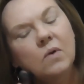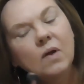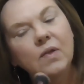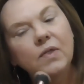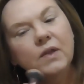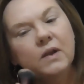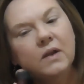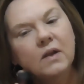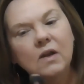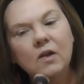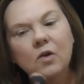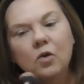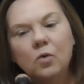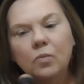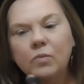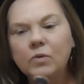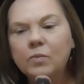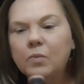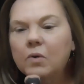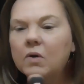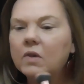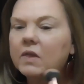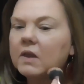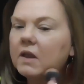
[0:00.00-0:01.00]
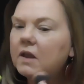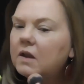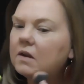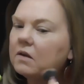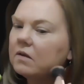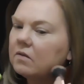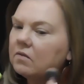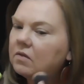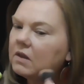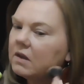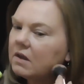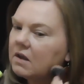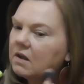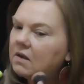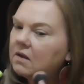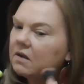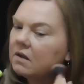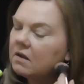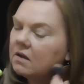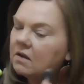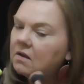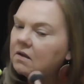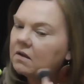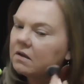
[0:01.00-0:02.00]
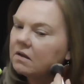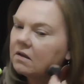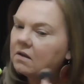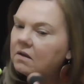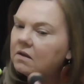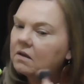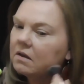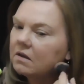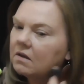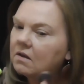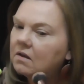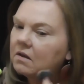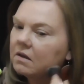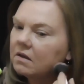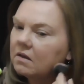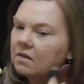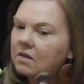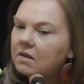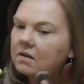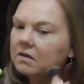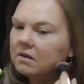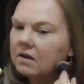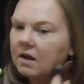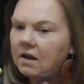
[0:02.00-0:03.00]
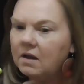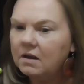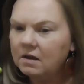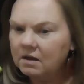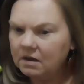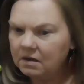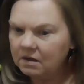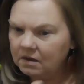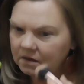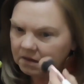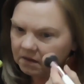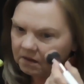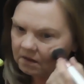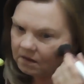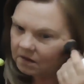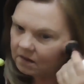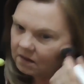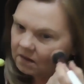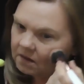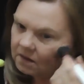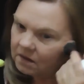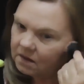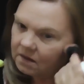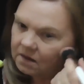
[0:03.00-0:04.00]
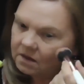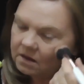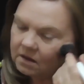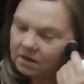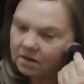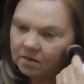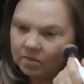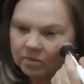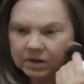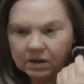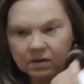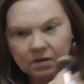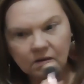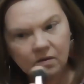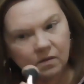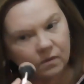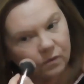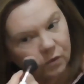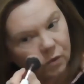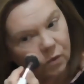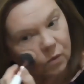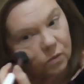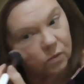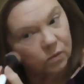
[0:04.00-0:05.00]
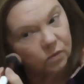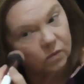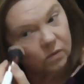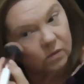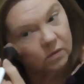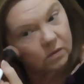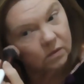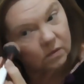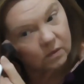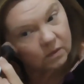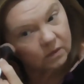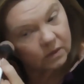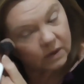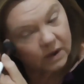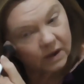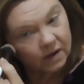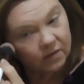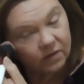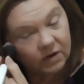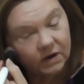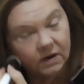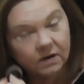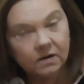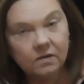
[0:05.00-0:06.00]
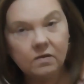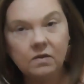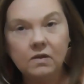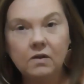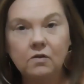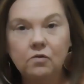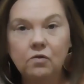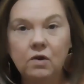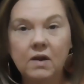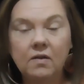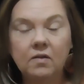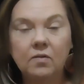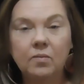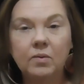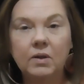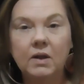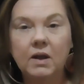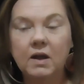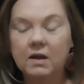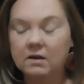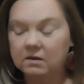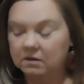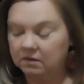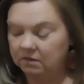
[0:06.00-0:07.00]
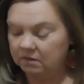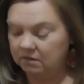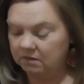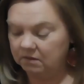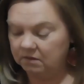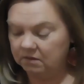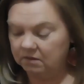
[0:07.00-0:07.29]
I think it helped by the end of the day, because of course having the transplant,